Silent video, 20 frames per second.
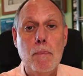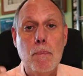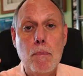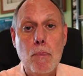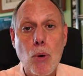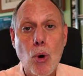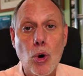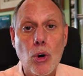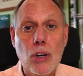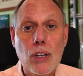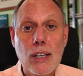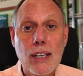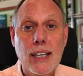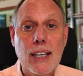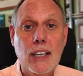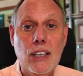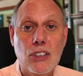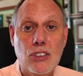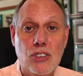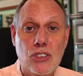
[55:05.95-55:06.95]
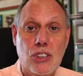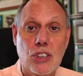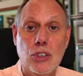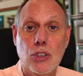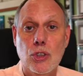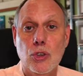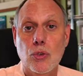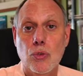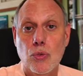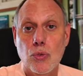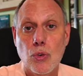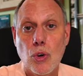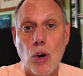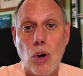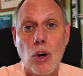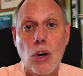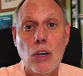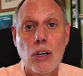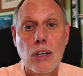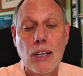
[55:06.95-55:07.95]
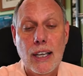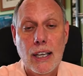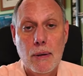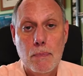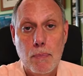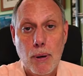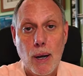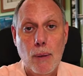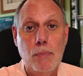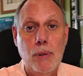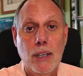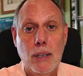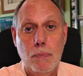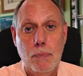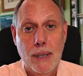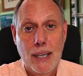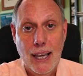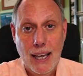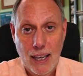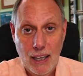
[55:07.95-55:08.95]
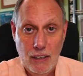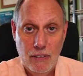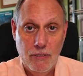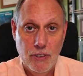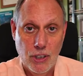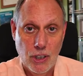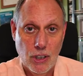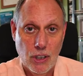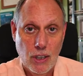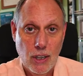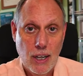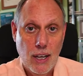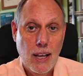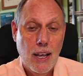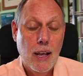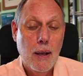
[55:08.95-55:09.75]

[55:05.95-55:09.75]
morally considered wrong in public behavior,